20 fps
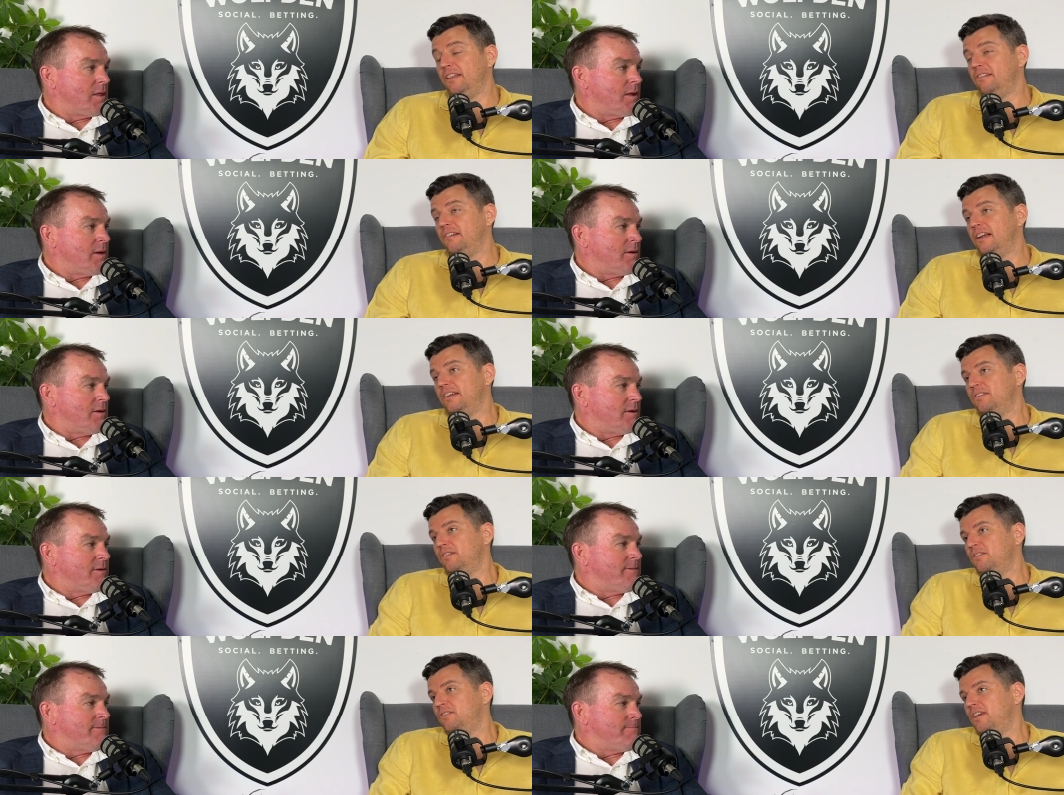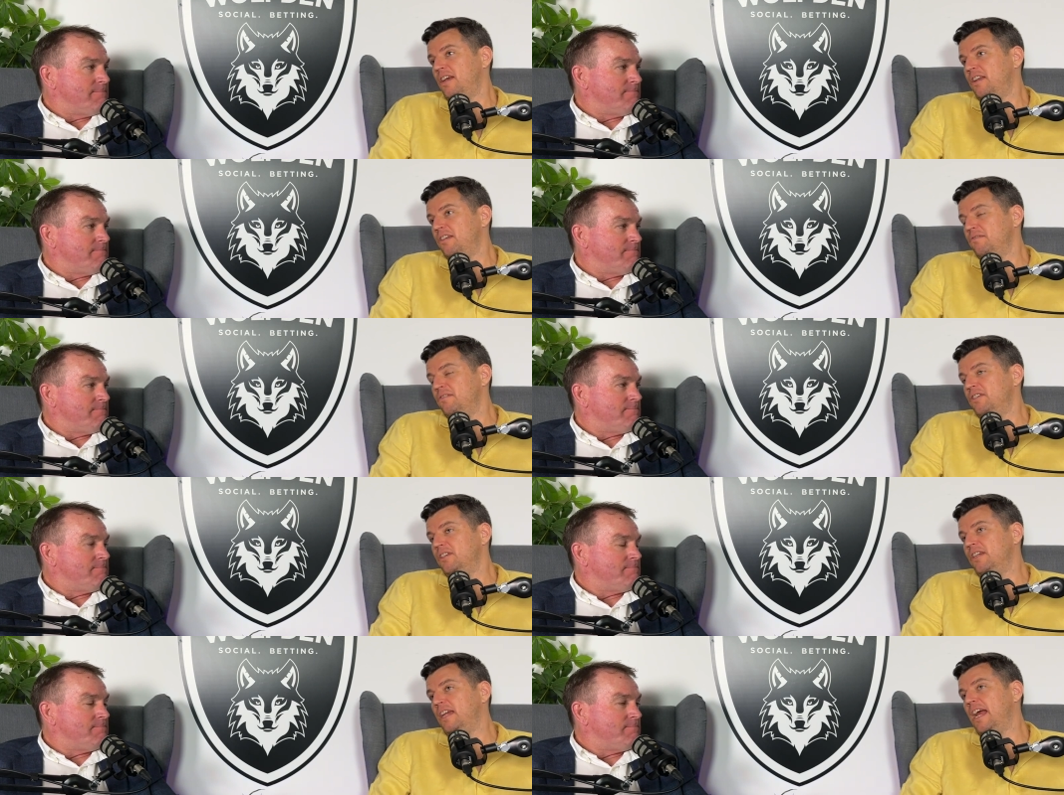Speaker 1: Actually, I was chatting to
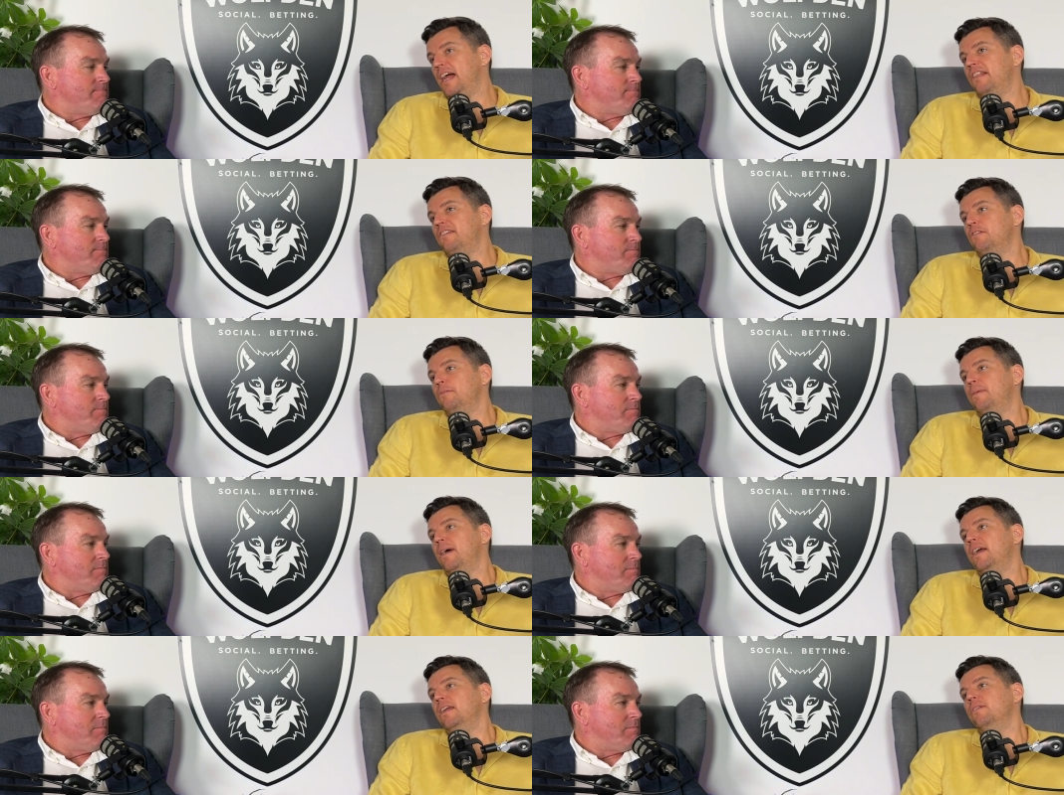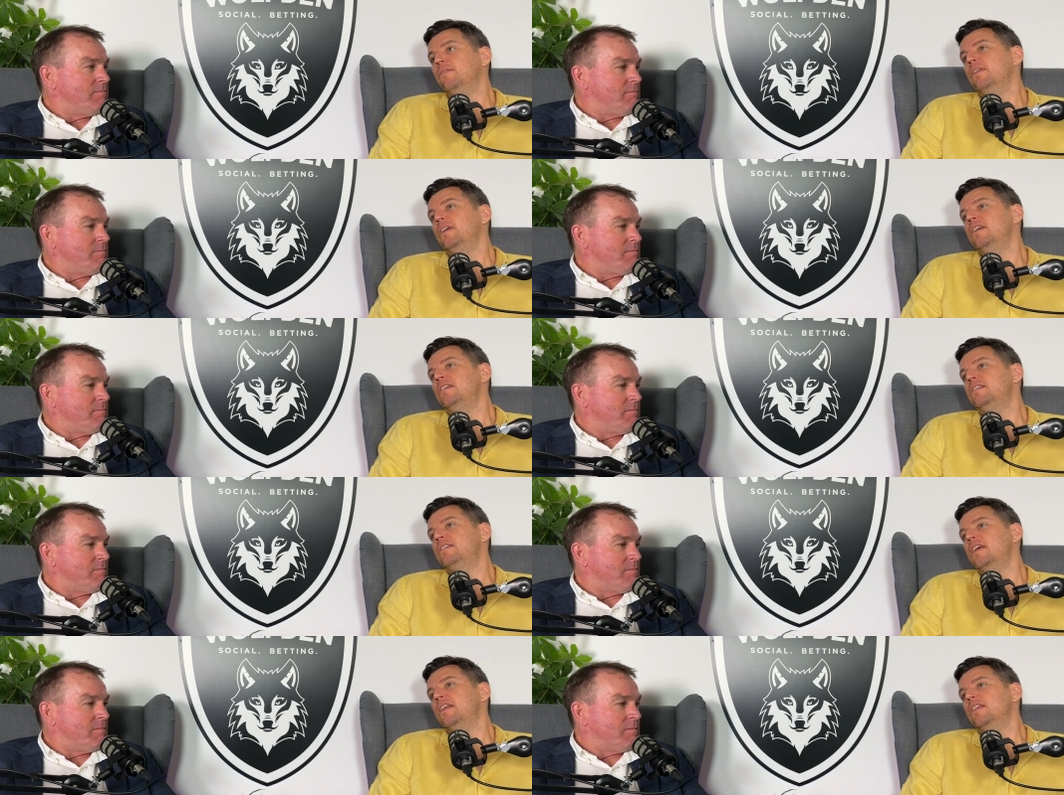Richard Callender about you, and he
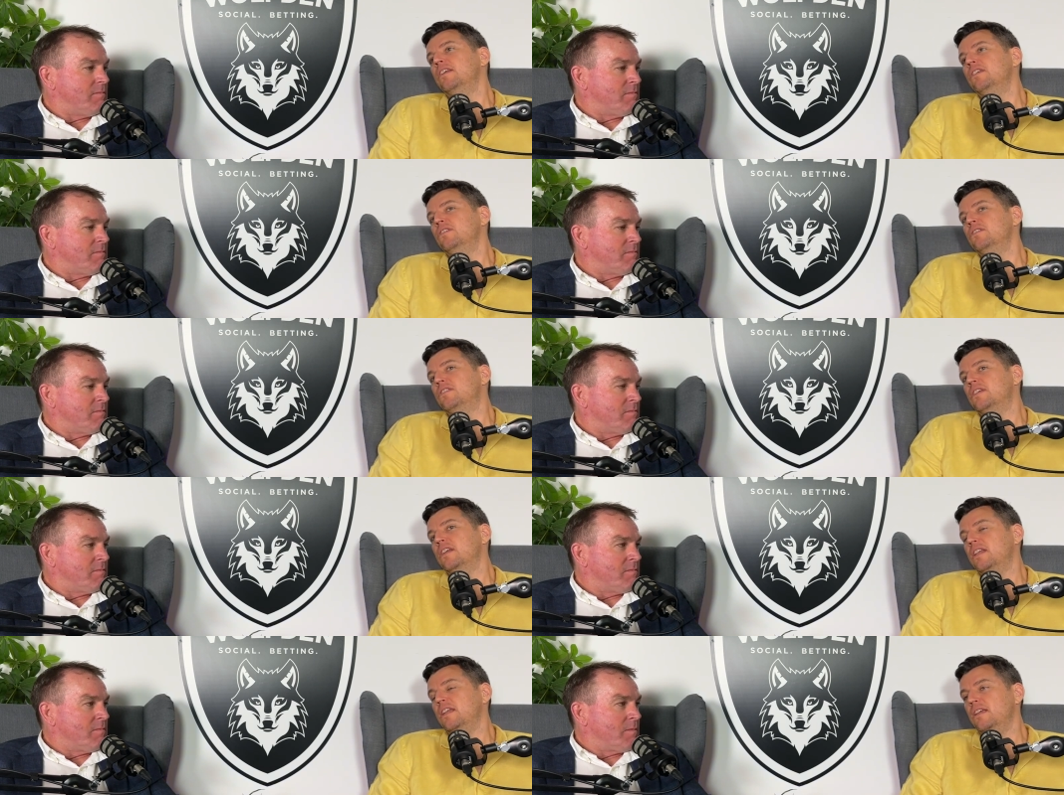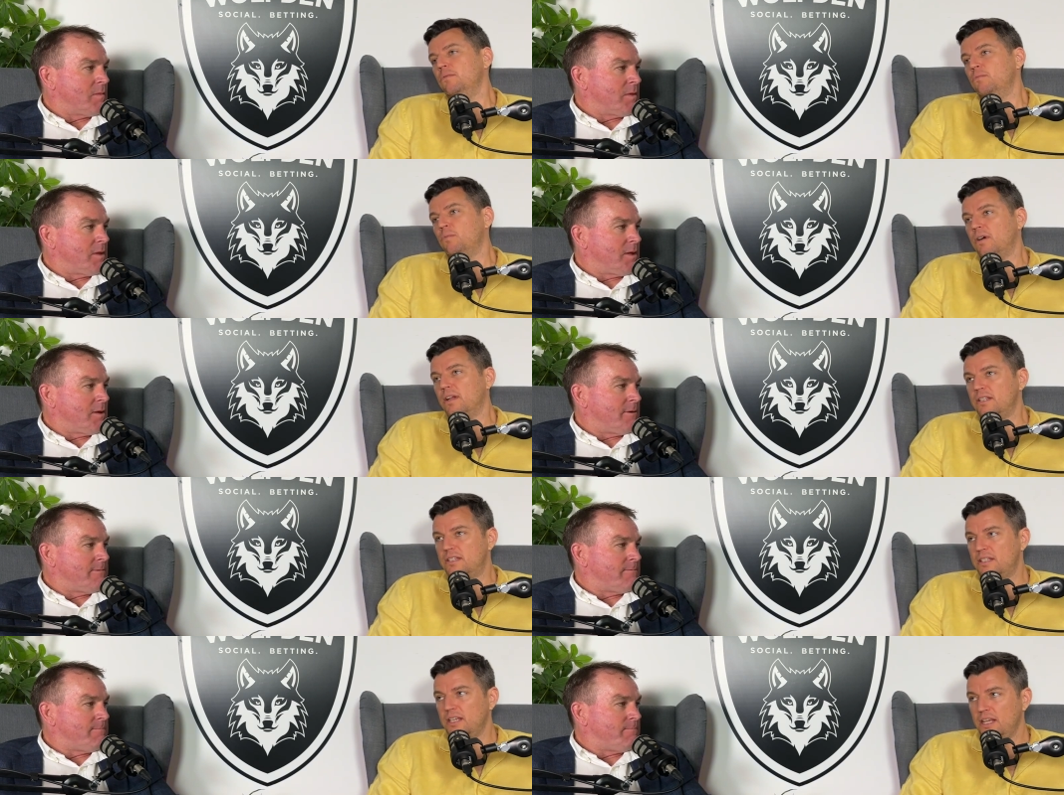said that you said to him
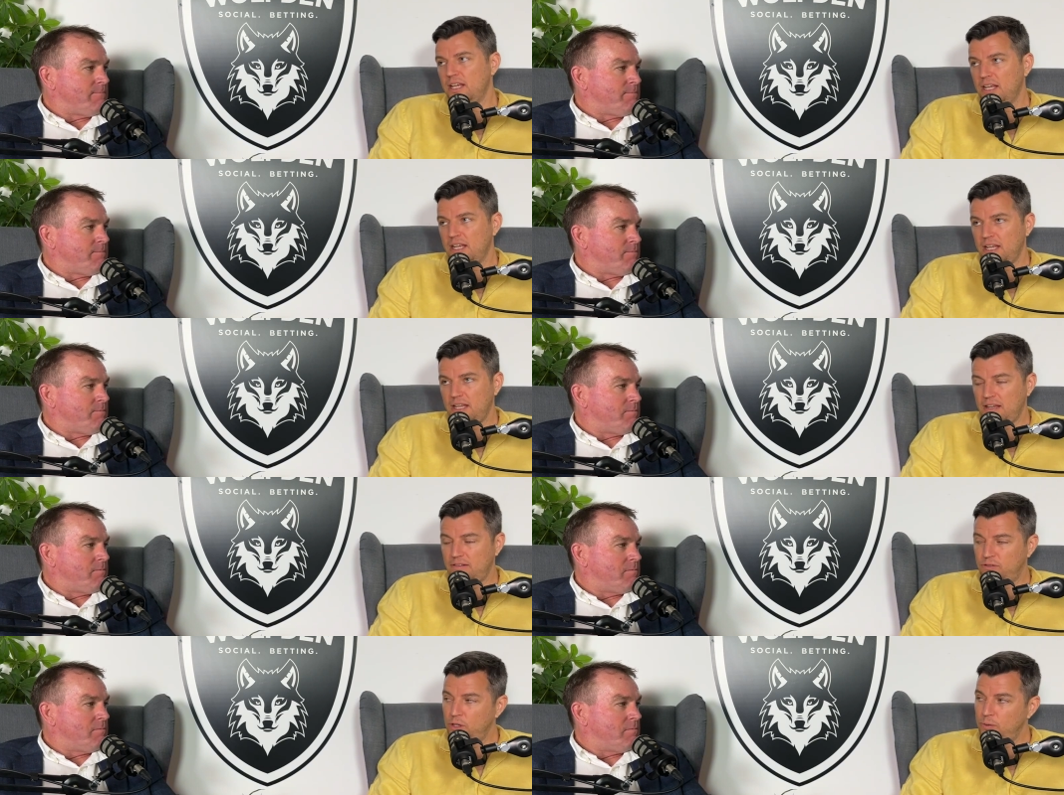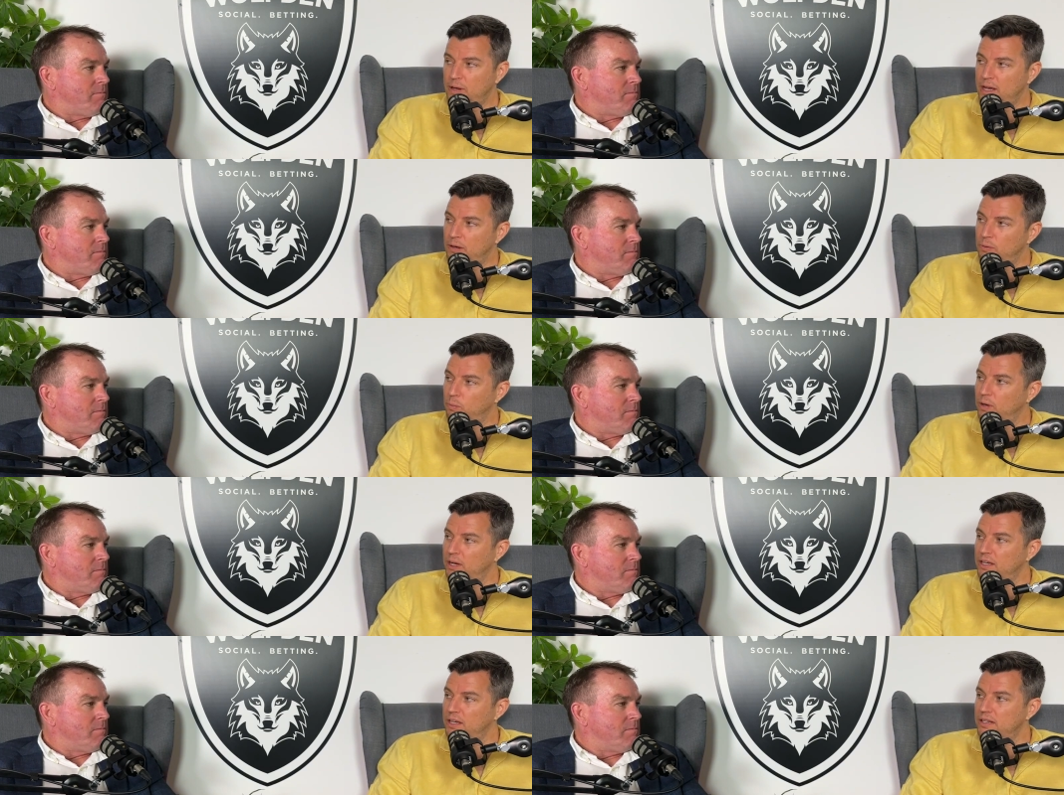once, if you had
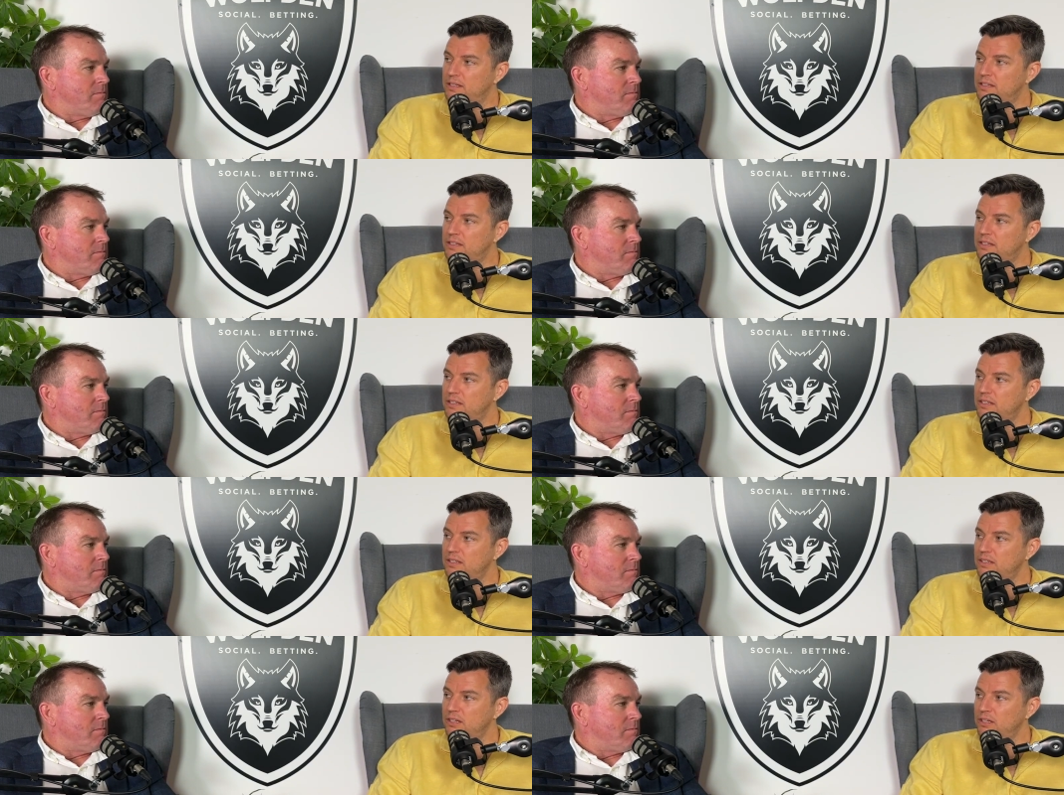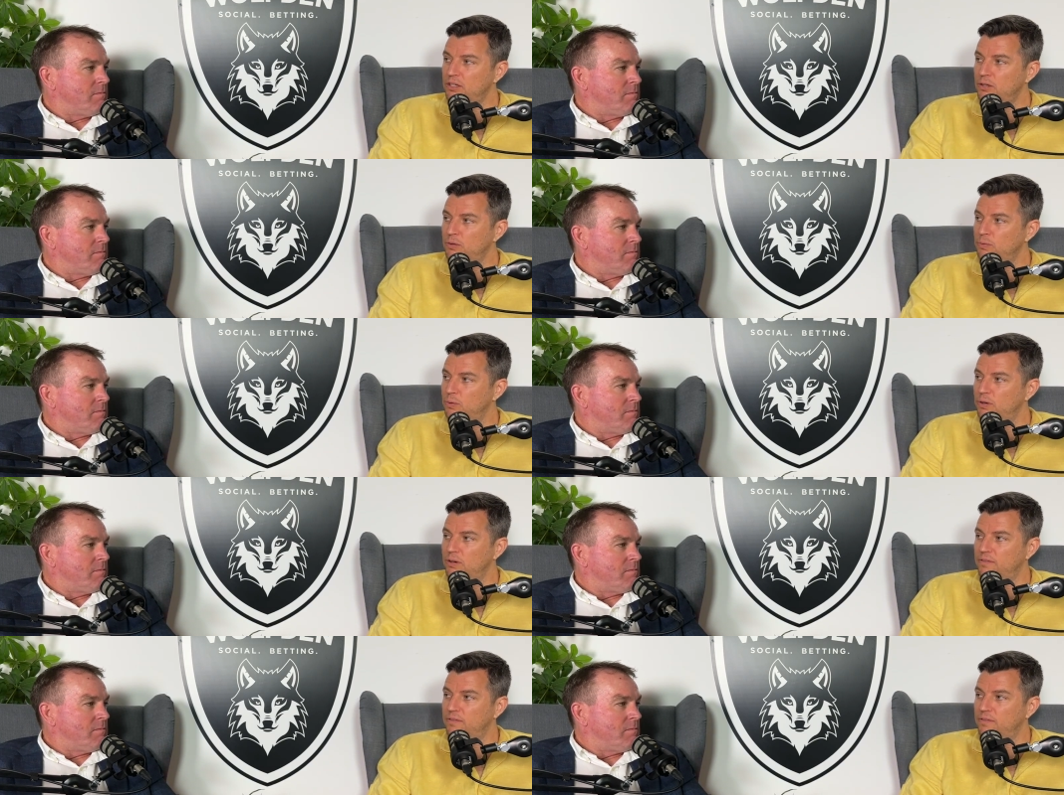Winks, you wouldn't